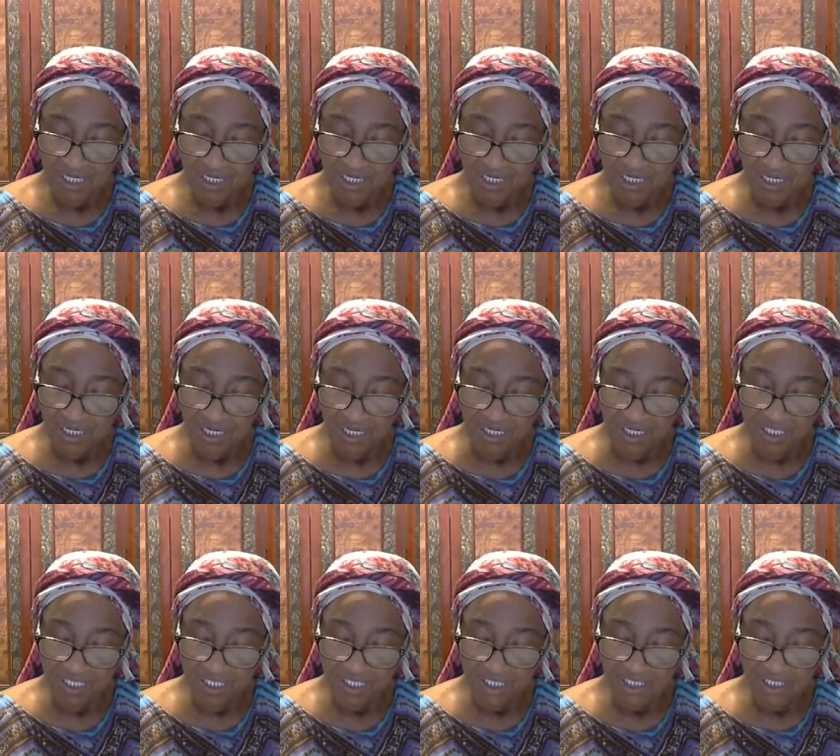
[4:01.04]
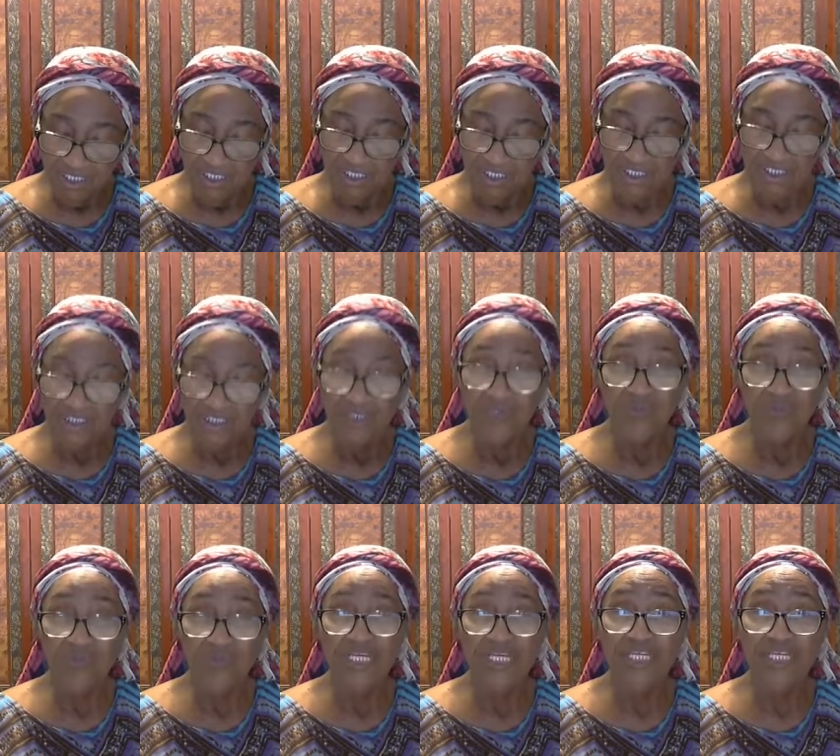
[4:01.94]
or look
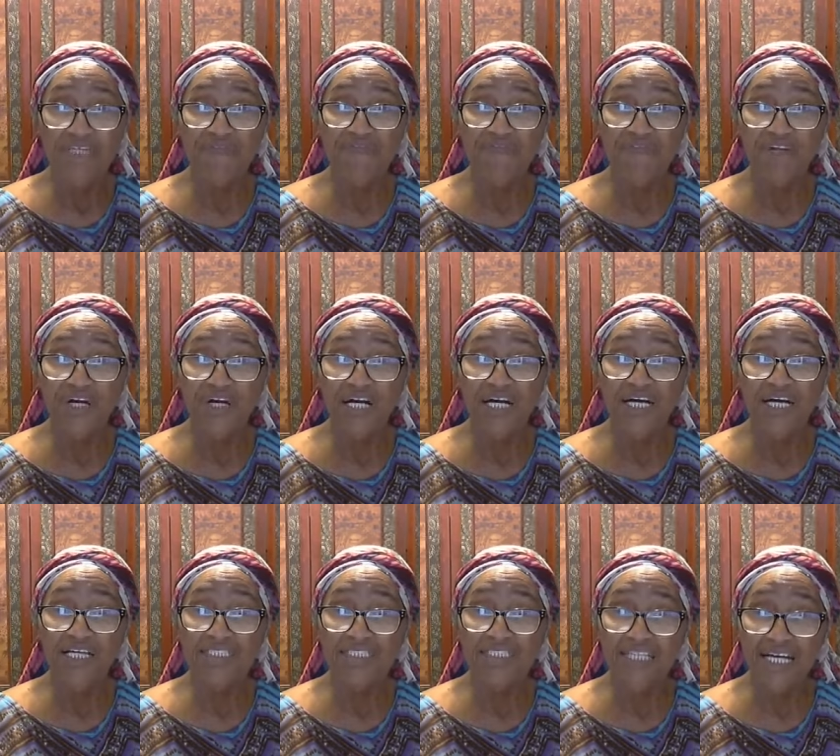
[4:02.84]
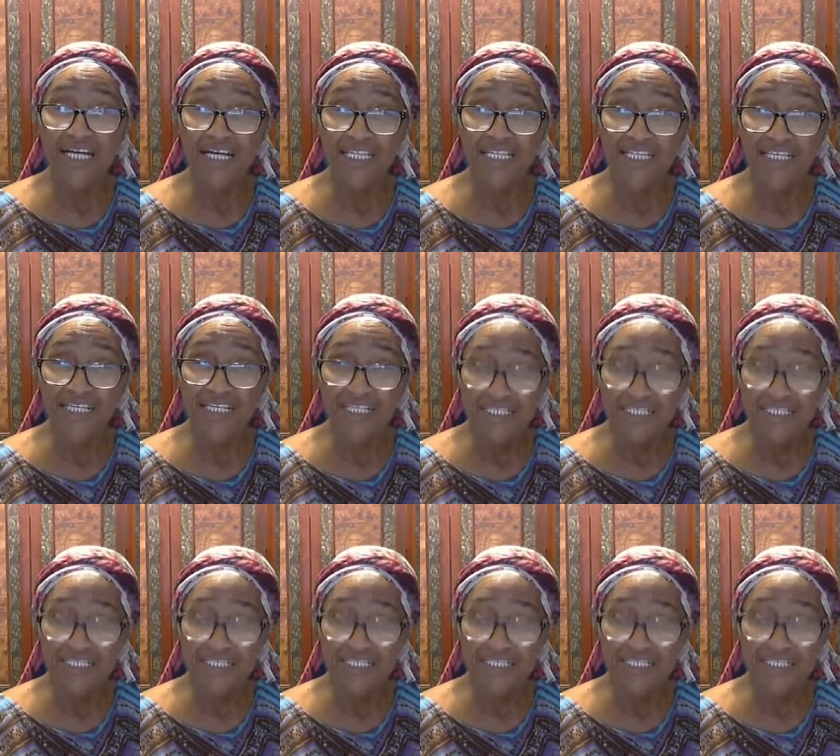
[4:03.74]
we for another?